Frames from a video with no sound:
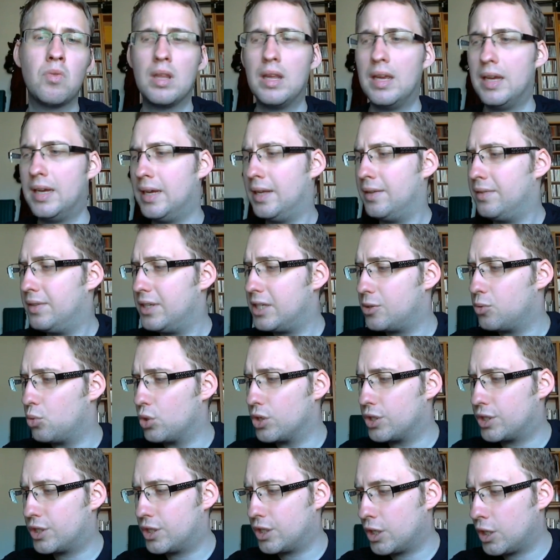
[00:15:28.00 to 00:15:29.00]
uh, this
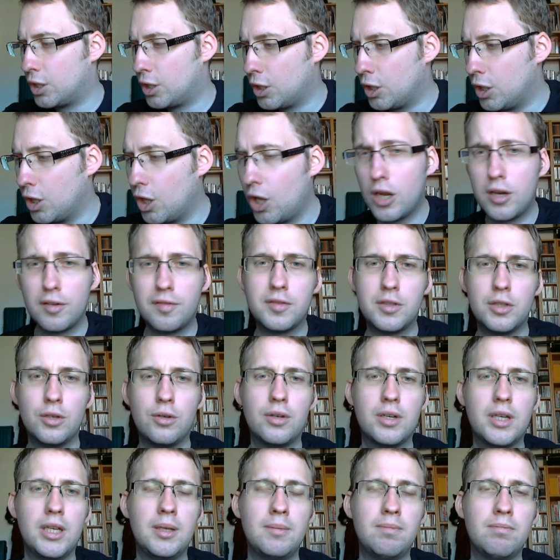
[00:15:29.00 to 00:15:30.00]
was a lot of
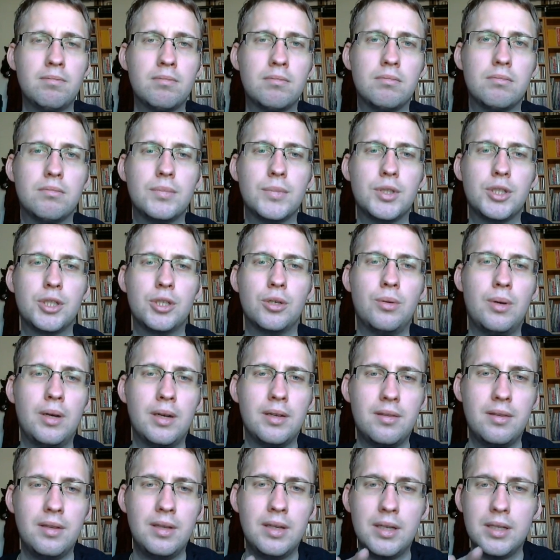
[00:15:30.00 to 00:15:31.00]
talking so I
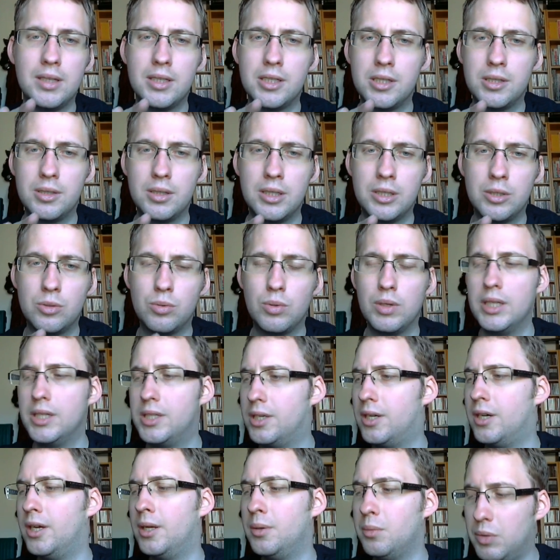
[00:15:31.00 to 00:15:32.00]
think it's it's really
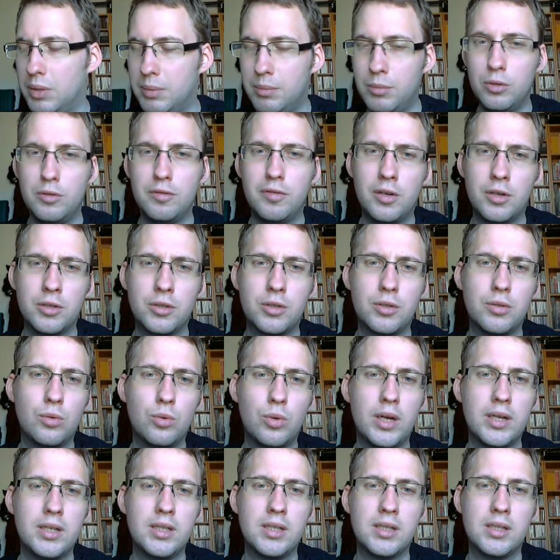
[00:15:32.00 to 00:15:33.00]
time we move on to the
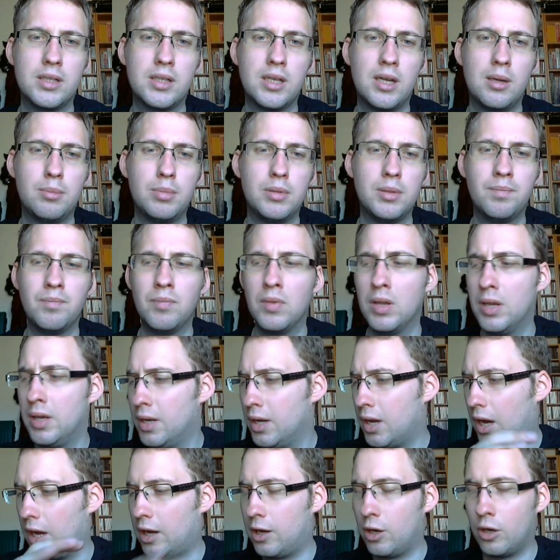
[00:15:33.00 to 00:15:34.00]
writing sample.
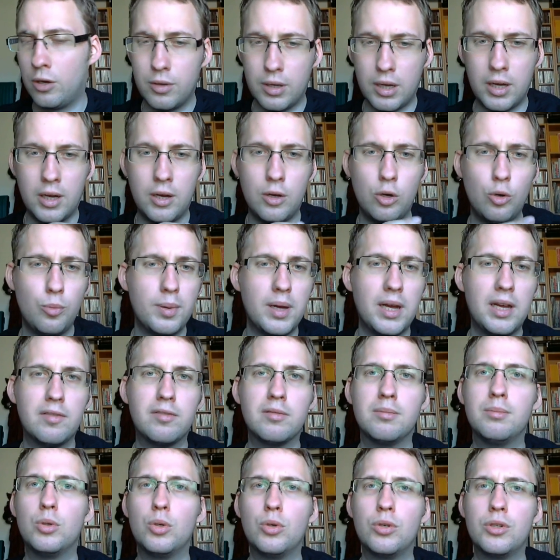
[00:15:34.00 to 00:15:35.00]
I, I hope I
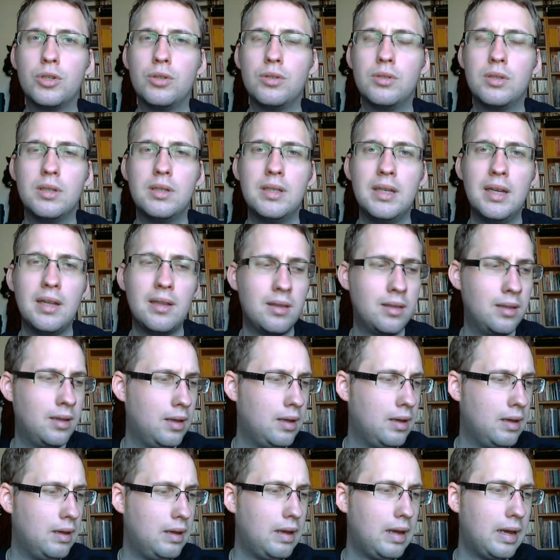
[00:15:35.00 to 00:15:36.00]
haven't bored you to death,
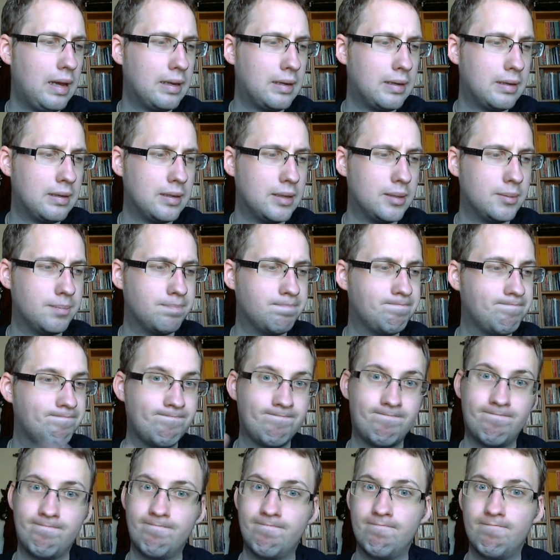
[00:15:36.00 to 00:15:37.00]
and um,
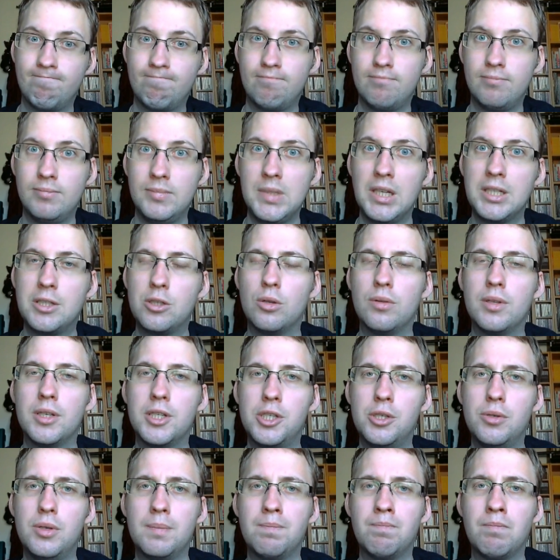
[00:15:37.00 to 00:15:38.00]
that's all there's
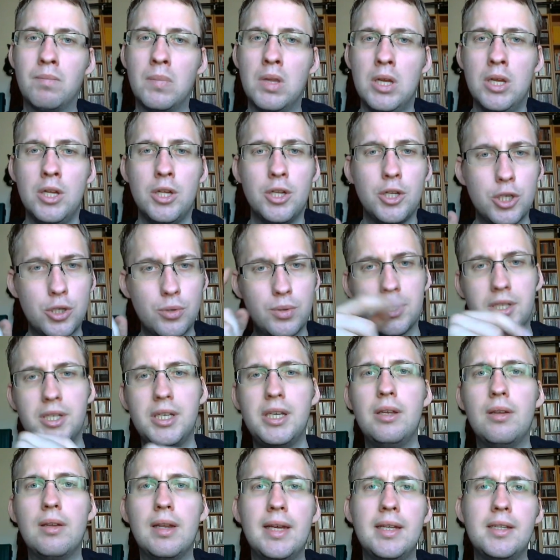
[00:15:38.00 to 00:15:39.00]
to it. So I'll see
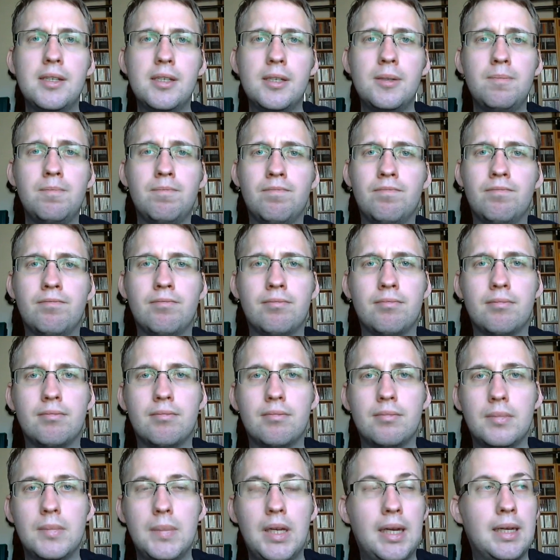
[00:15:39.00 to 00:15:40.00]
you later,
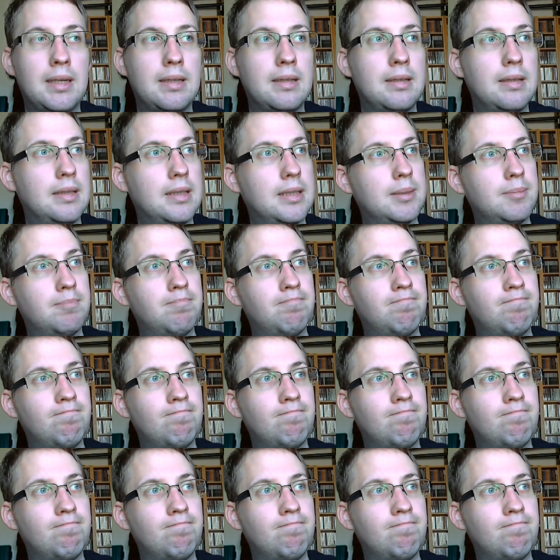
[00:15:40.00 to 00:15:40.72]
and um,